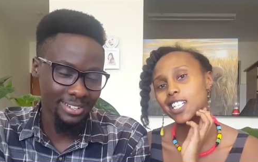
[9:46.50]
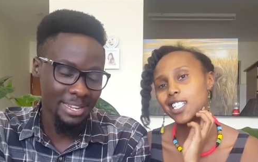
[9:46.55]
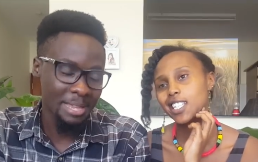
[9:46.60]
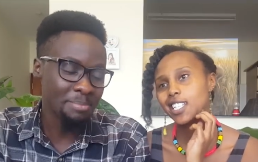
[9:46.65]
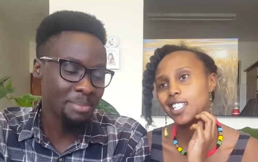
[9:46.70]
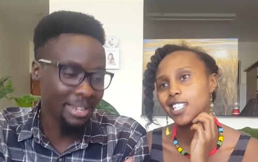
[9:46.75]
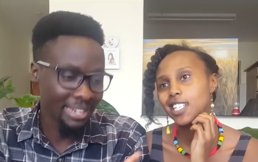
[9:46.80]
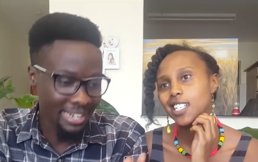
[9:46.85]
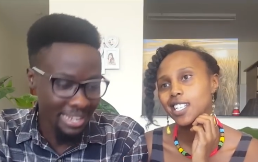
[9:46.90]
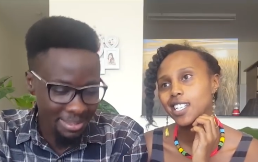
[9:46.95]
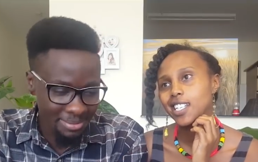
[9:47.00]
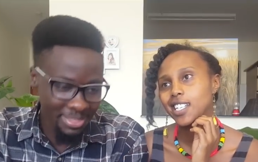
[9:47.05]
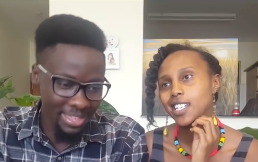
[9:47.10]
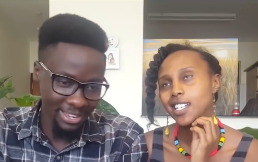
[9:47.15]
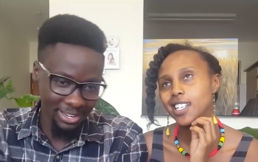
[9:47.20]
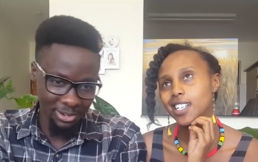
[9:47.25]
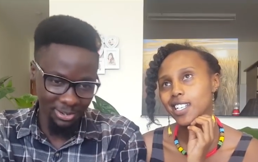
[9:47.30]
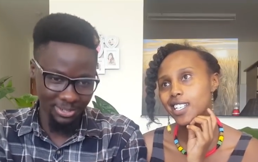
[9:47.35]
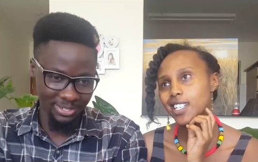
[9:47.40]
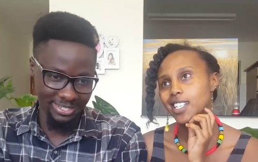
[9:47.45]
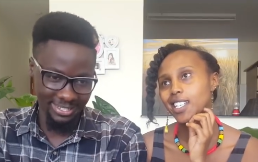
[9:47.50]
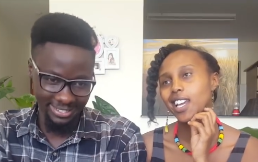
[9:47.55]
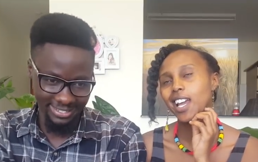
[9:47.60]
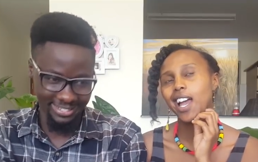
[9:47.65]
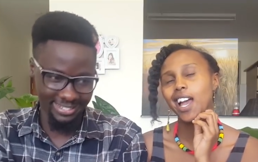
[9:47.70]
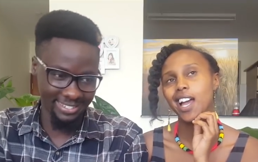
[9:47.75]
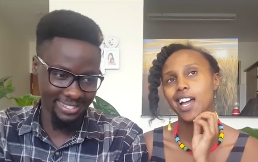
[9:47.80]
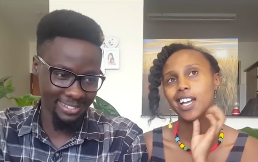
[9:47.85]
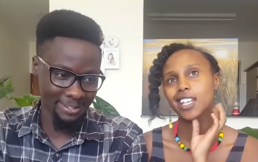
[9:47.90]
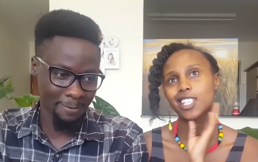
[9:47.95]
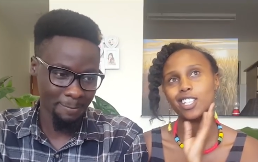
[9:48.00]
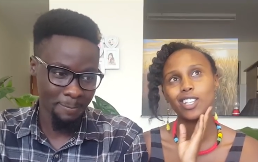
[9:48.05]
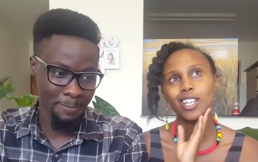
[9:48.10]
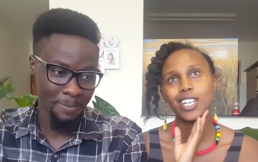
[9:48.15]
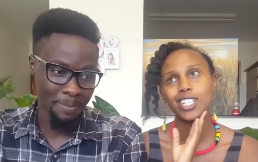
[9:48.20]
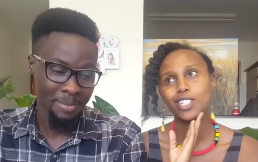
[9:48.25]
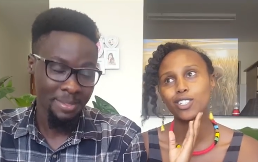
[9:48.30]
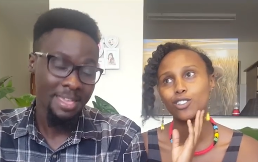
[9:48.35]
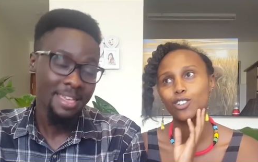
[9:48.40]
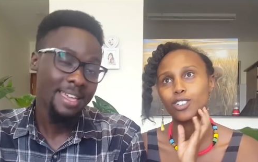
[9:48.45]
Speaker 1: Let me lay the context. Yeah, so
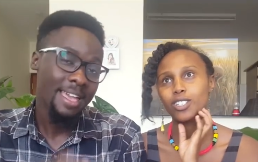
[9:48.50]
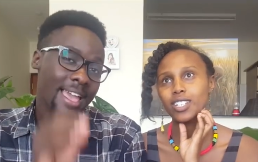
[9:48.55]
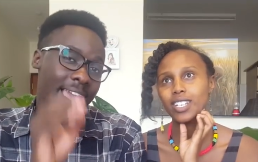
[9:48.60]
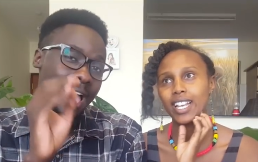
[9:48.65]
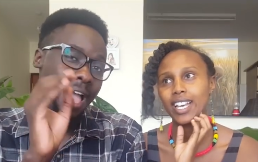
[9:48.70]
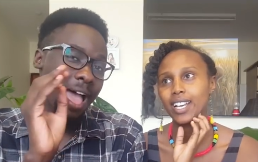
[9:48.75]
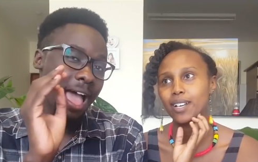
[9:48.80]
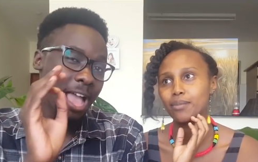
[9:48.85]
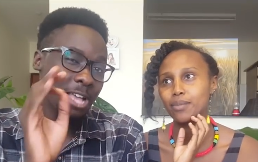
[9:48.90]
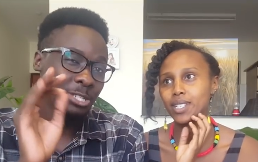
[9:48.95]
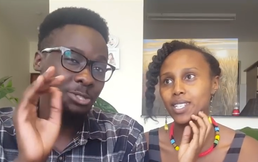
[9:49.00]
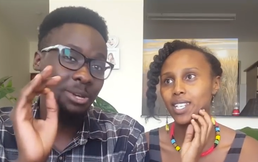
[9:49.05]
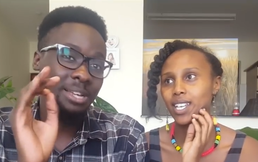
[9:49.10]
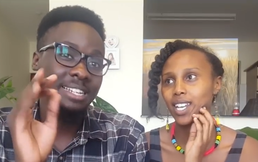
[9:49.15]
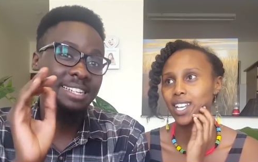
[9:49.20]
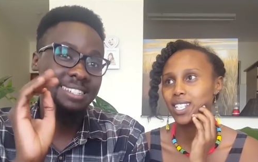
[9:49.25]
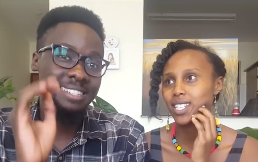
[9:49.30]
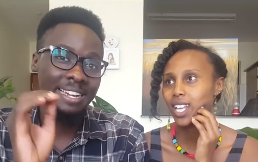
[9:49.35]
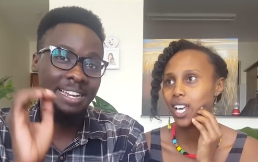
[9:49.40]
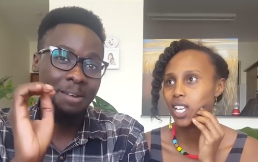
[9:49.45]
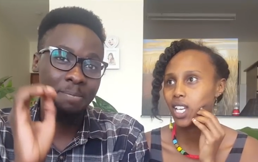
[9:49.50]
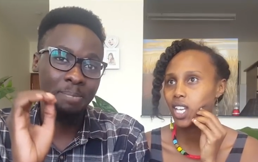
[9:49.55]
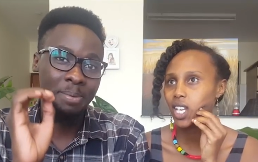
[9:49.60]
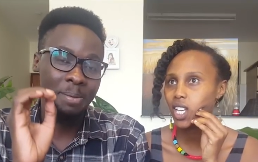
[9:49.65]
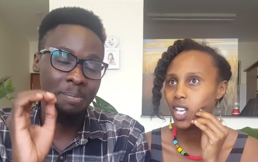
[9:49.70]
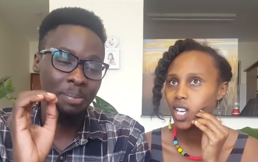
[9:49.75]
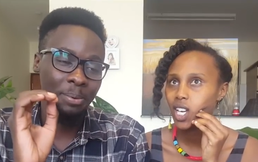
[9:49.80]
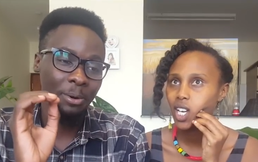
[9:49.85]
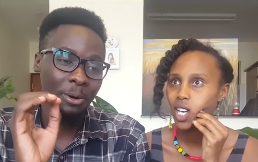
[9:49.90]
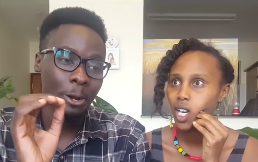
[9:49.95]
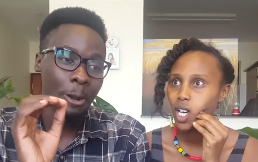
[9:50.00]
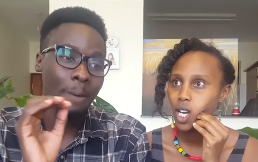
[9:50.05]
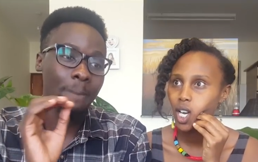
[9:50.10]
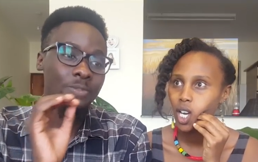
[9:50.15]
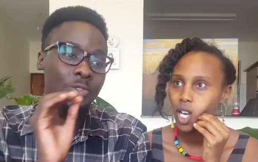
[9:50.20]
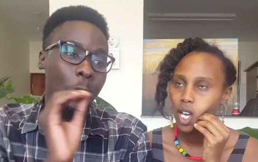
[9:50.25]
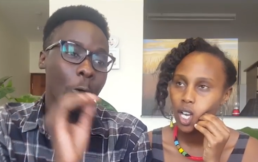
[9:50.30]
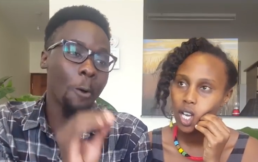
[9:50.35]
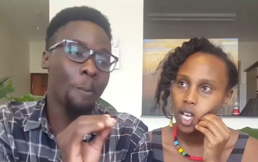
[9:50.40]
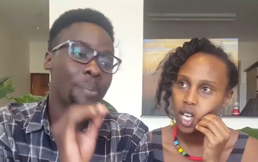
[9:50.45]
that you don't like. I usually tell people
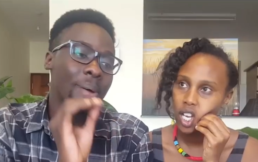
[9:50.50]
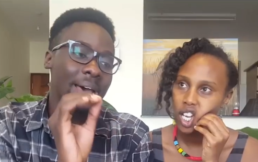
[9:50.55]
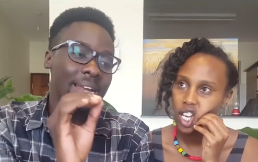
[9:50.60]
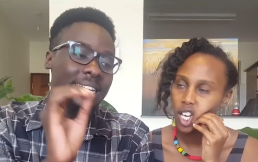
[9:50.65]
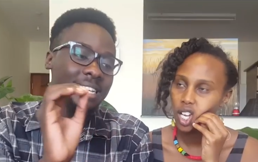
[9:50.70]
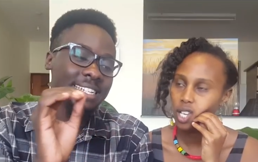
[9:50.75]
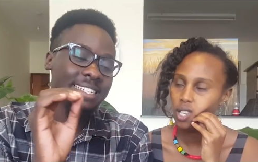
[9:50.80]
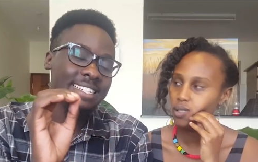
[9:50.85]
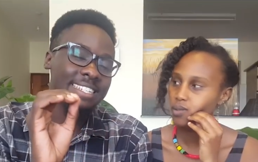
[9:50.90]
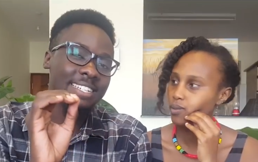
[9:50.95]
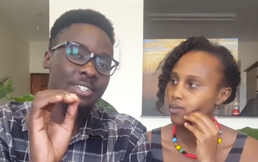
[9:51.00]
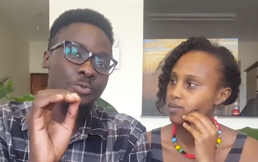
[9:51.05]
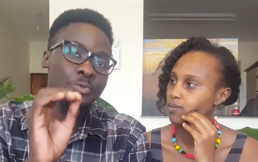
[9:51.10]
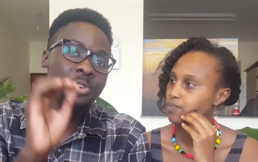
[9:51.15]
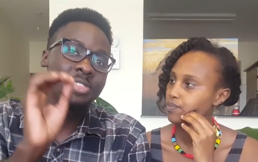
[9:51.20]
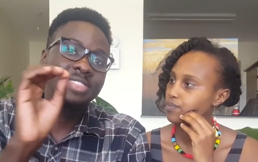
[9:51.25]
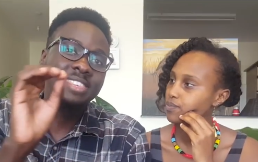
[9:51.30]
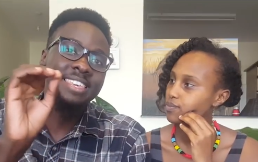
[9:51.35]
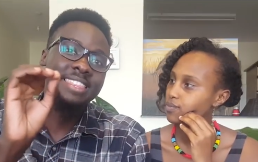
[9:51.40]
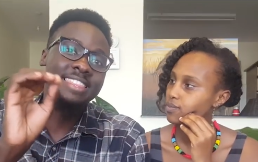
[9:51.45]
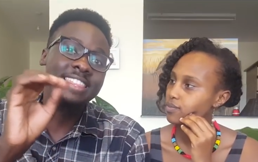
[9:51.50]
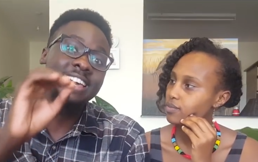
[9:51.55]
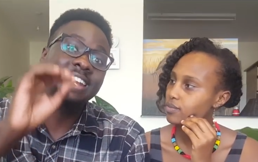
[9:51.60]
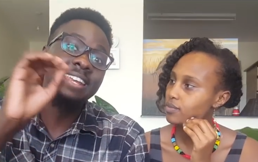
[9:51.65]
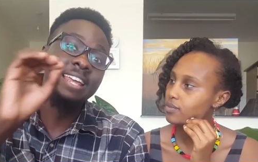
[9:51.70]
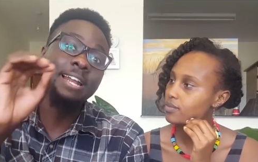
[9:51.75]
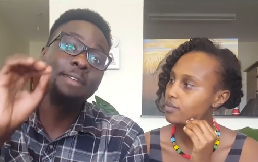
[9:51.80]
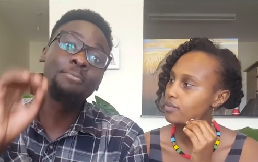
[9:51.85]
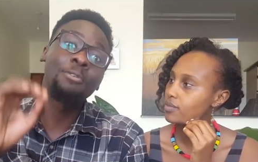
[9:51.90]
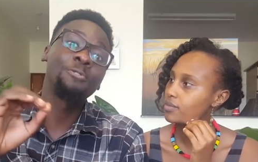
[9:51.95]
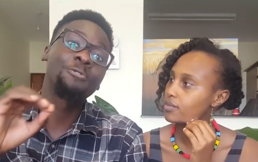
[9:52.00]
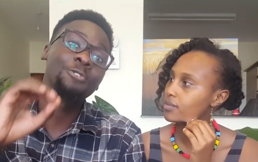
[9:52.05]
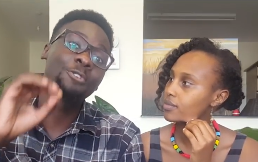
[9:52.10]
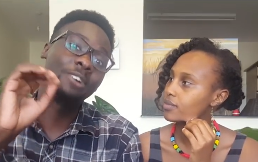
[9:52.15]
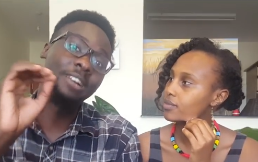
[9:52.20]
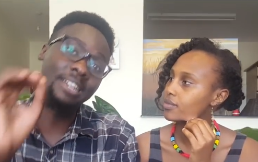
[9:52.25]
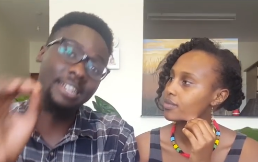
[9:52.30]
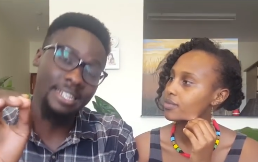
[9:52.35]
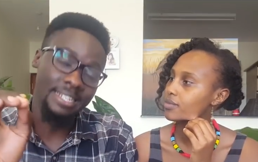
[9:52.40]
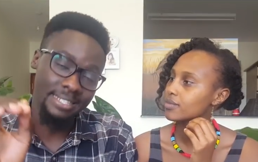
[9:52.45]
operate within the realm of your
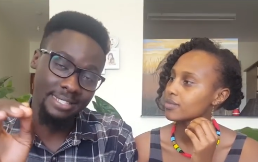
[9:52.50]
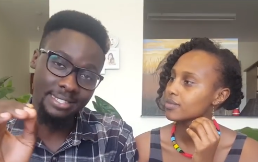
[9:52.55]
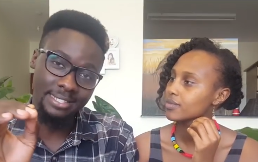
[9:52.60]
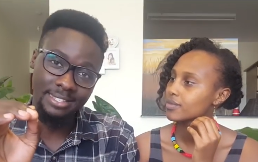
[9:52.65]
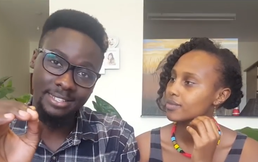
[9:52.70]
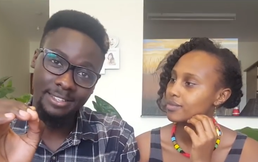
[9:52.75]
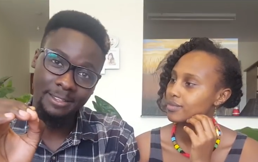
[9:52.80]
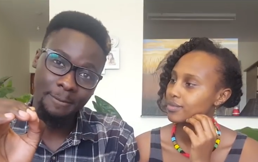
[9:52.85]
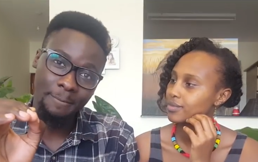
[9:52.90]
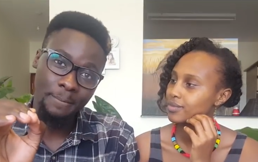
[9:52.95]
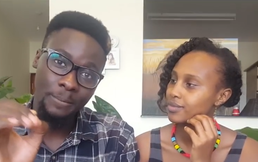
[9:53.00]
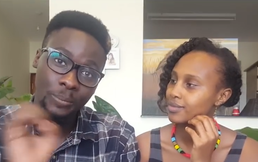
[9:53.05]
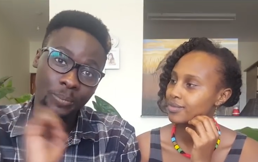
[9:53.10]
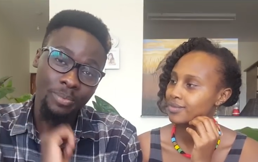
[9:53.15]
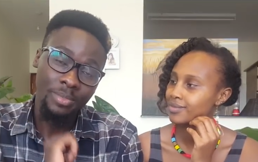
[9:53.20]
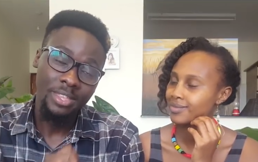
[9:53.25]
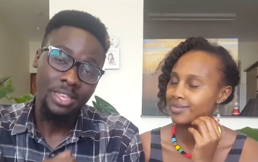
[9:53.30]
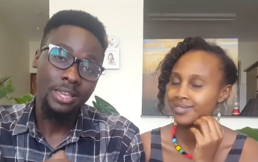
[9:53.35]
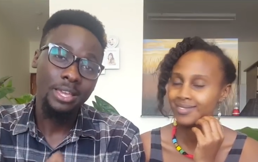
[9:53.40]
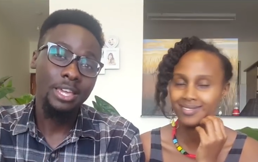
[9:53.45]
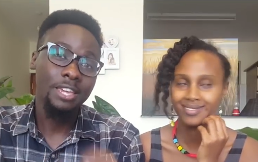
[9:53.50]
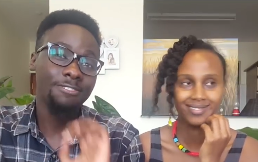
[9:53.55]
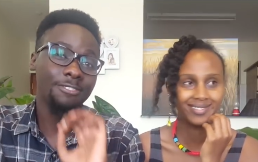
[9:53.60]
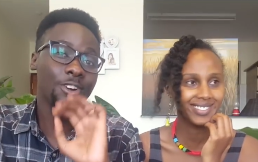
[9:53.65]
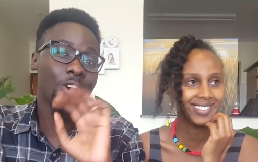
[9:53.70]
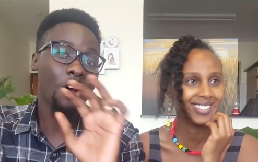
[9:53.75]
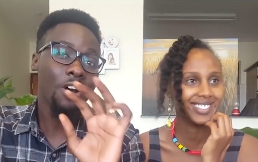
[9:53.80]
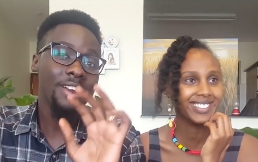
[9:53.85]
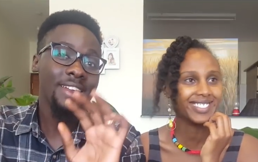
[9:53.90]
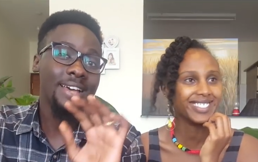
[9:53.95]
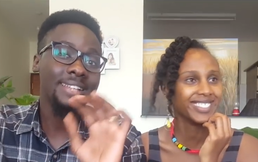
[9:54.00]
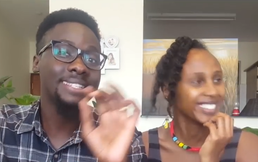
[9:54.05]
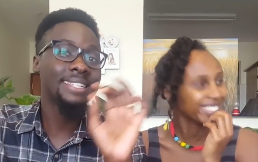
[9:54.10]
grace. If God has